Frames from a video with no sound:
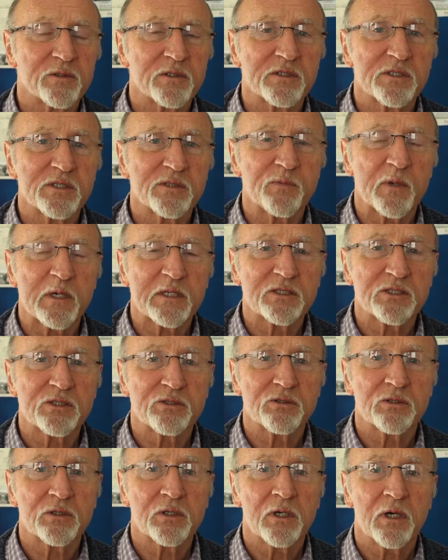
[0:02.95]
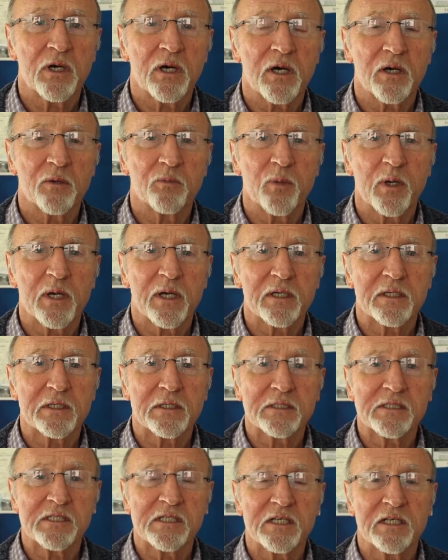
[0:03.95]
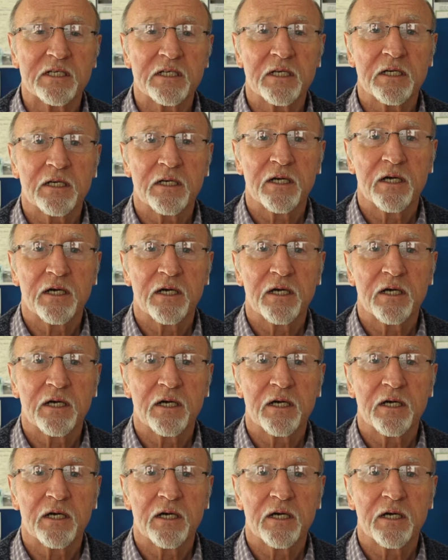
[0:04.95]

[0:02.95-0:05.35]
the special ability